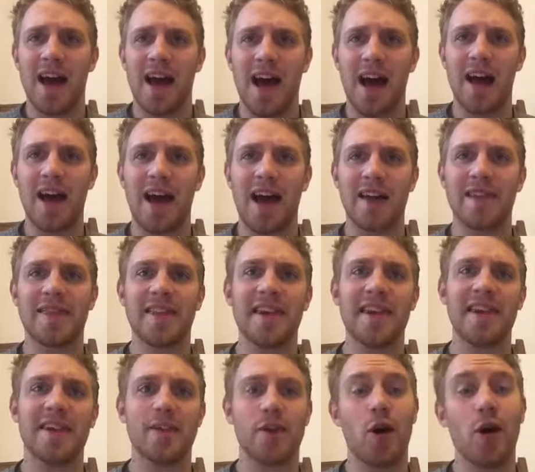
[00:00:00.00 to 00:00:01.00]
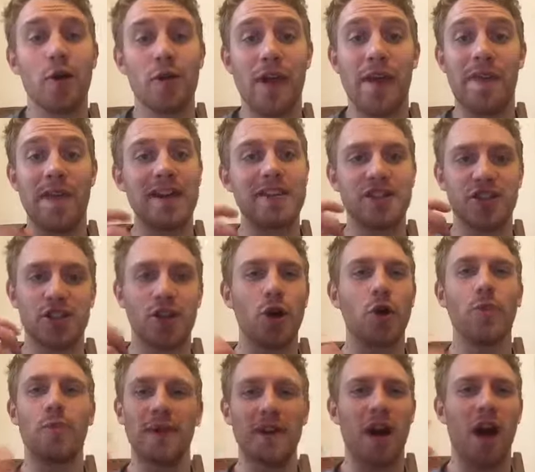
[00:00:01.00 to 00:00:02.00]
I think, though, that they should
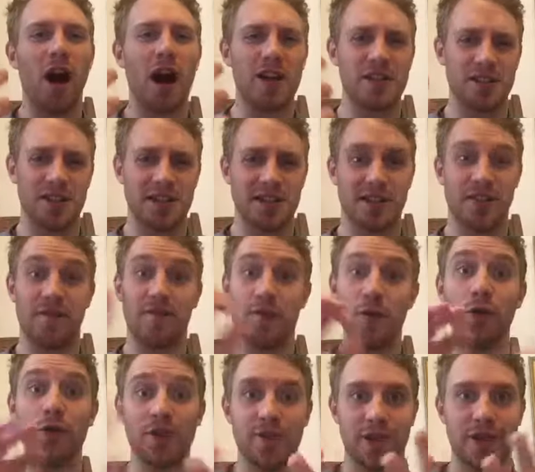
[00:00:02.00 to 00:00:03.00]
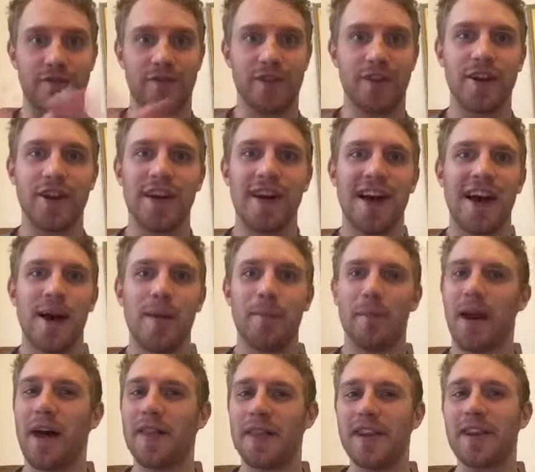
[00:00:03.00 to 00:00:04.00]
go beyond just food delivery,
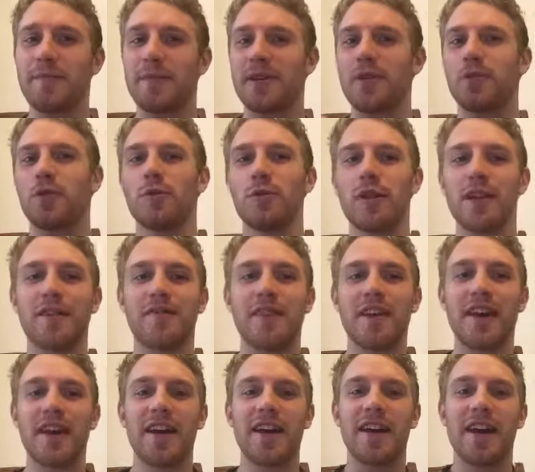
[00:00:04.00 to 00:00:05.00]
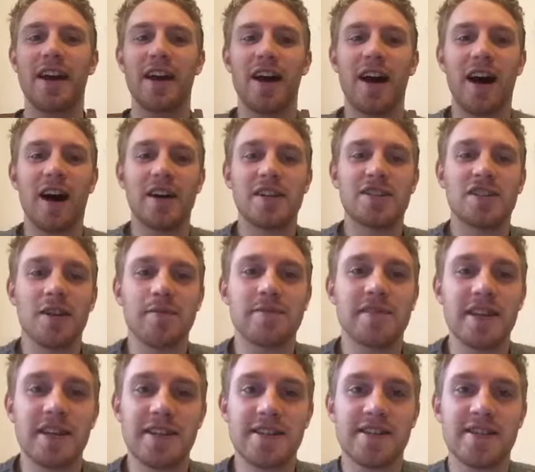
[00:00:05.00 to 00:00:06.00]
but I think it'd be cool if they
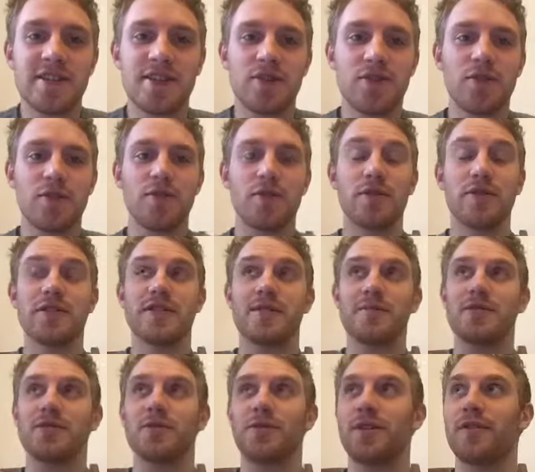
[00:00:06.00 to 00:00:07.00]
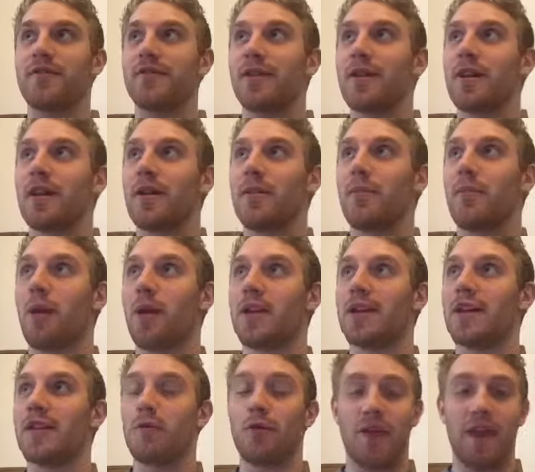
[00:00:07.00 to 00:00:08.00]
jumped into some sort of
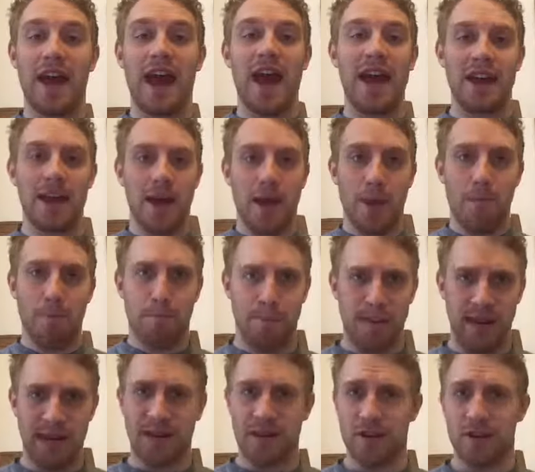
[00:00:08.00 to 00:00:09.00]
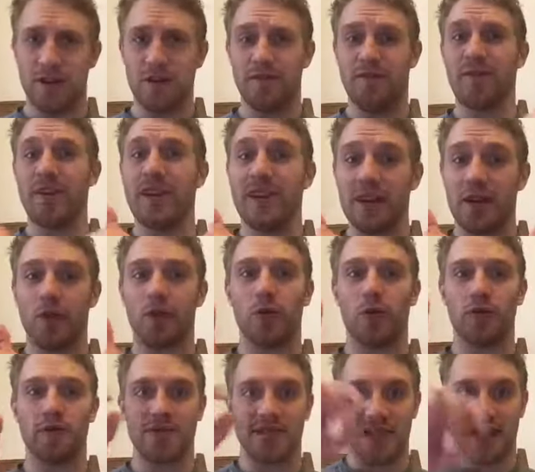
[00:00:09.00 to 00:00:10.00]
market where they had bigger
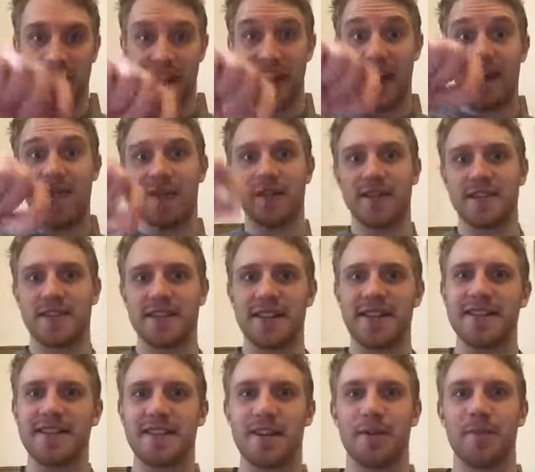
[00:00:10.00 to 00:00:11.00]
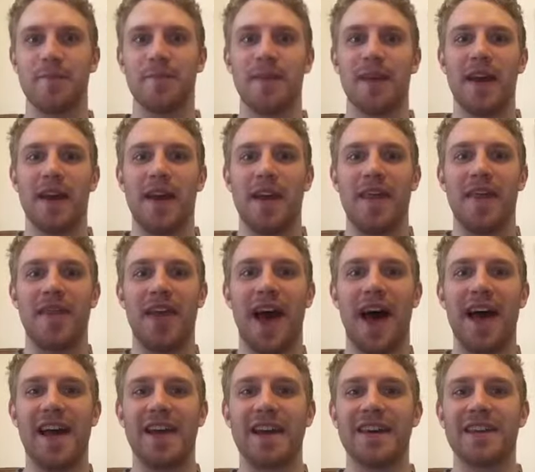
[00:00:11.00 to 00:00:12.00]
vehicles like in their system
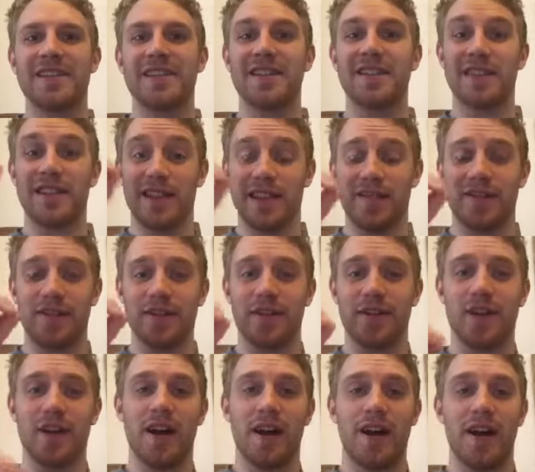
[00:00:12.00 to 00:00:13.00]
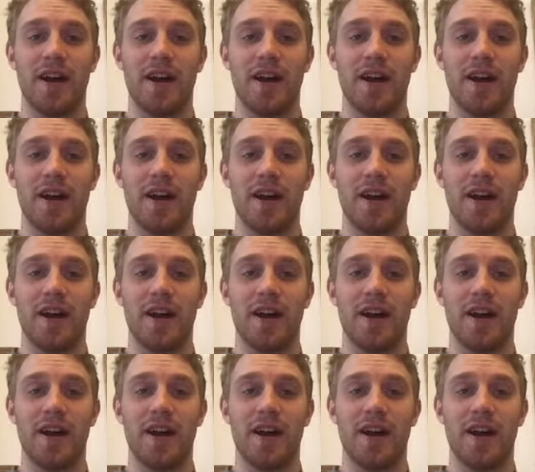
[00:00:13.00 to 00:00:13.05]
that delivered